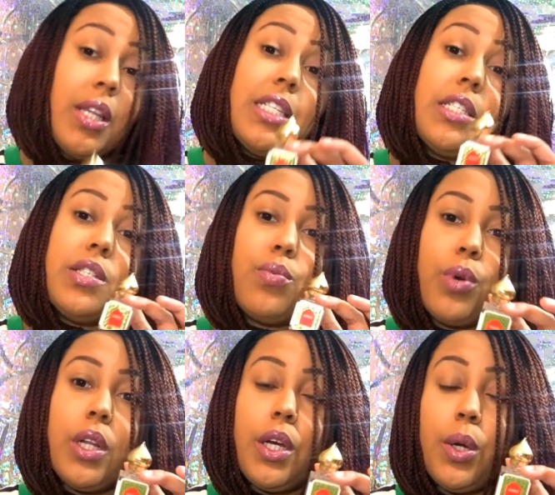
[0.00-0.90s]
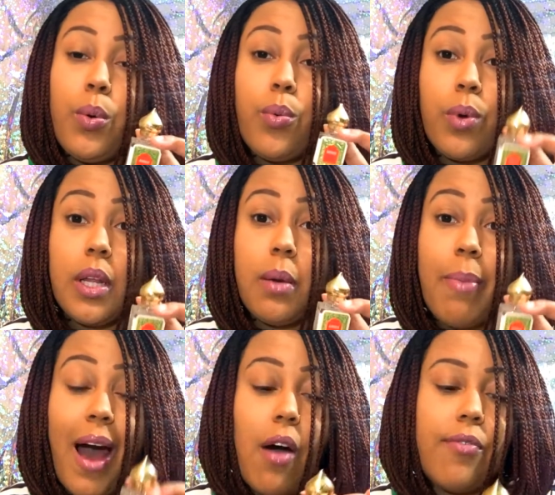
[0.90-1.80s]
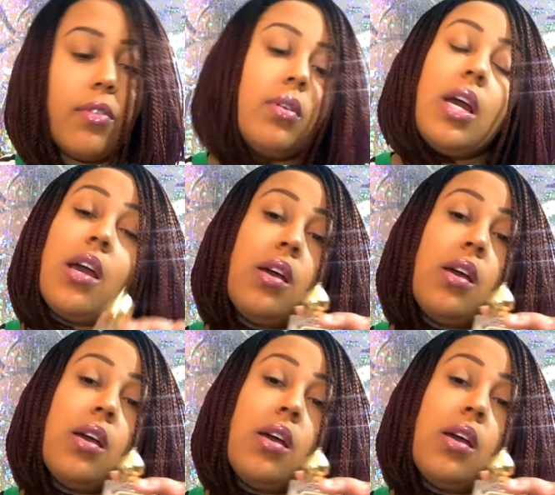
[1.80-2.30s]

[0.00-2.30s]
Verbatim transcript: This is really, really powerful.